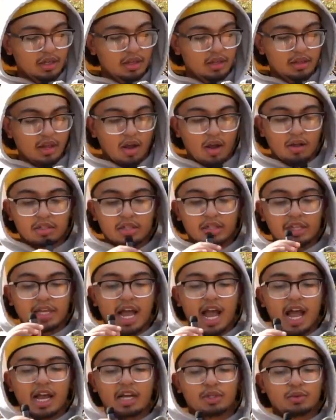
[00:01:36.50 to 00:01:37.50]
Now onto the
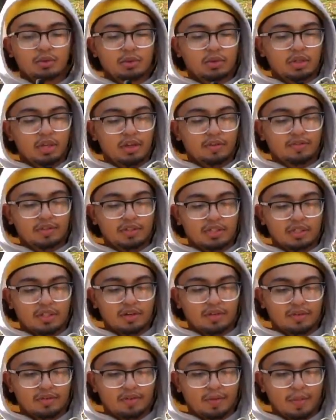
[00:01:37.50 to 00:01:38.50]
actual glove
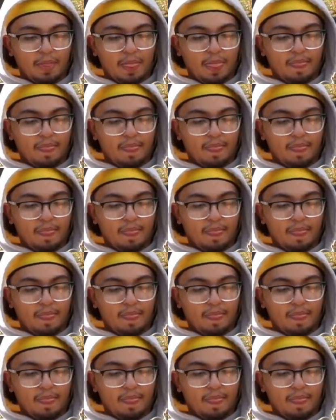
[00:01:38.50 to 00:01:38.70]
itself.